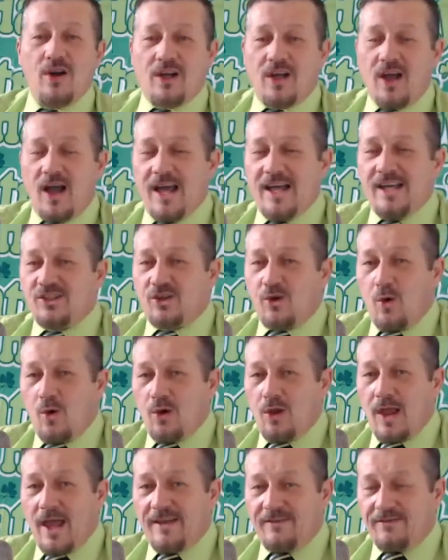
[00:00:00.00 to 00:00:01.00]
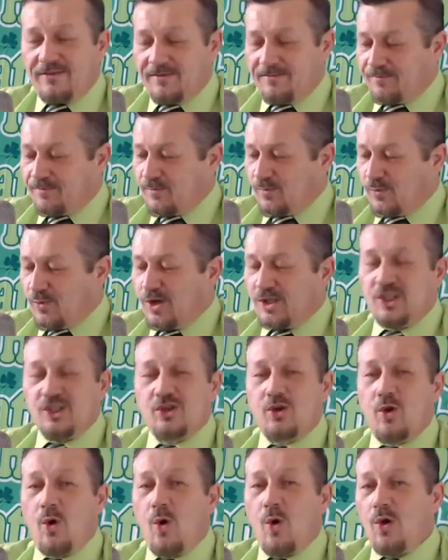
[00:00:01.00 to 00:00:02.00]
guy his whole life, worked his
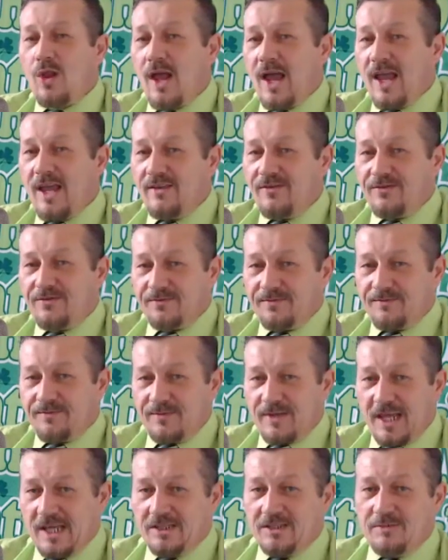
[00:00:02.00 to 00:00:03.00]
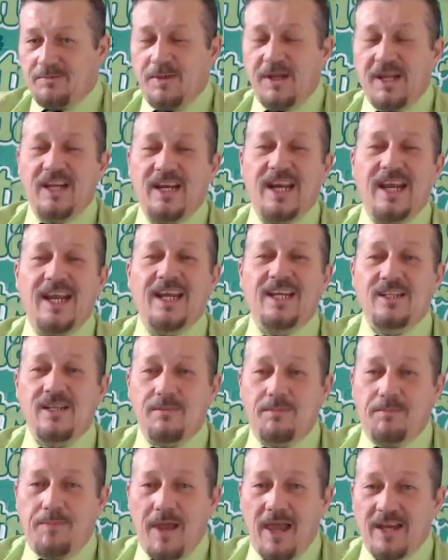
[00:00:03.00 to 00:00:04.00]
whole life being
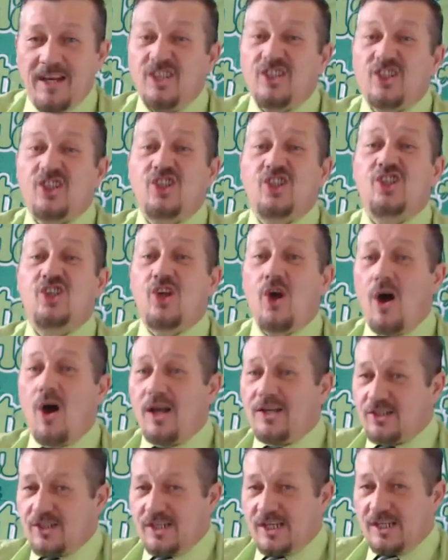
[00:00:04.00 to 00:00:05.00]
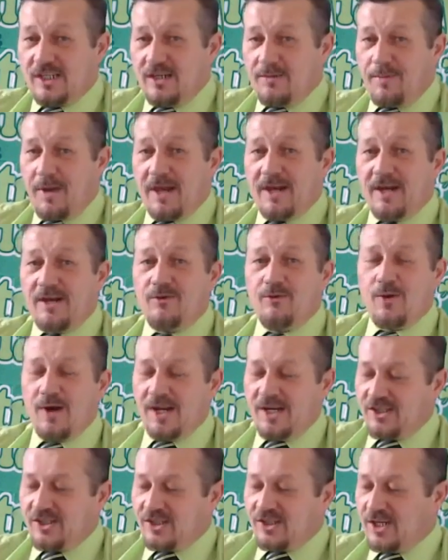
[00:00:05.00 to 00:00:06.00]
independent, staunchly independent, and
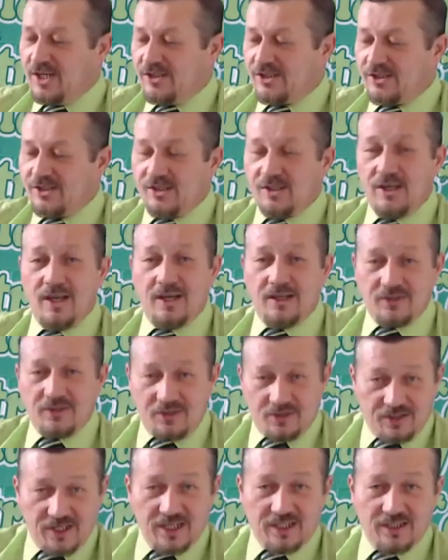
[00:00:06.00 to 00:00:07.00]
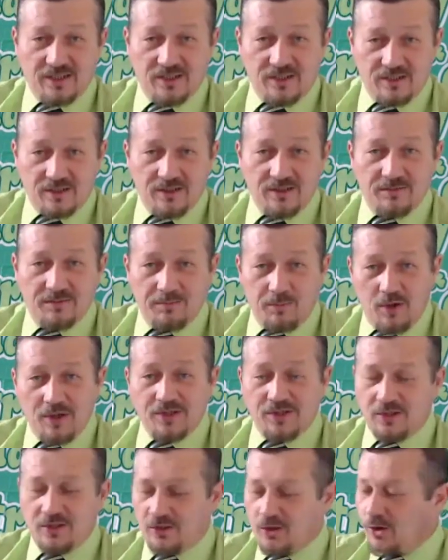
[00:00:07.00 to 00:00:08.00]
raised his 6
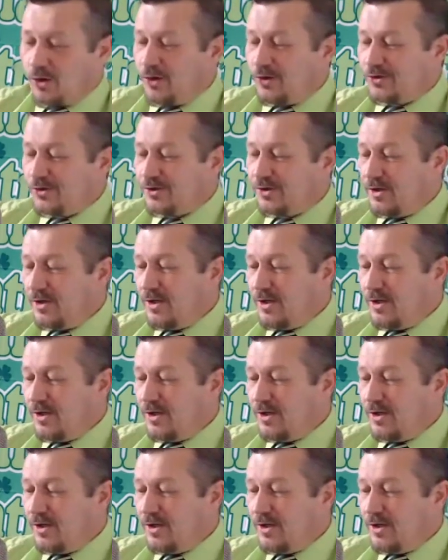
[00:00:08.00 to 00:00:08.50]
boys and girls.